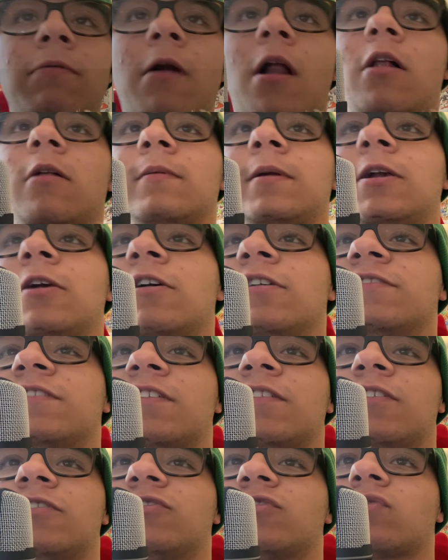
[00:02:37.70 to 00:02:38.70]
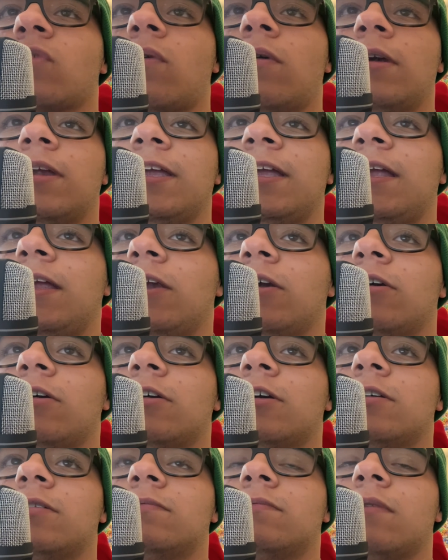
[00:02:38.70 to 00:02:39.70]
problem here is that the story
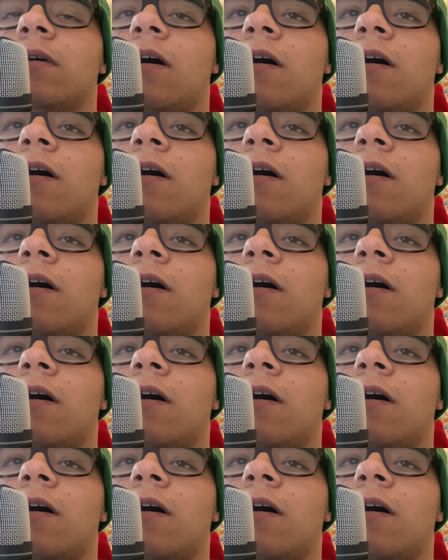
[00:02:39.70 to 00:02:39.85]
here